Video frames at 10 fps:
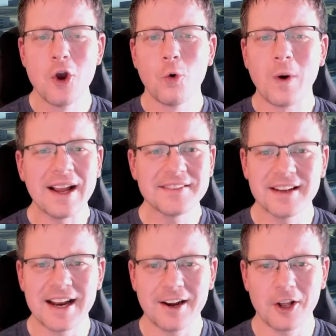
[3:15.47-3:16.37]
Why is
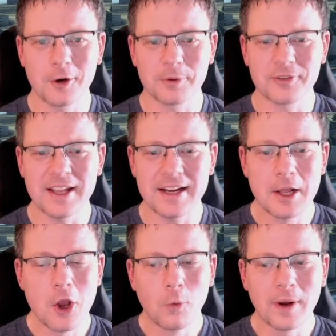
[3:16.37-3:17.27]
it not at 100%?
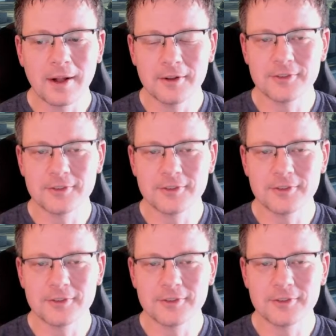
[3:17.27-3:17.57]
Well,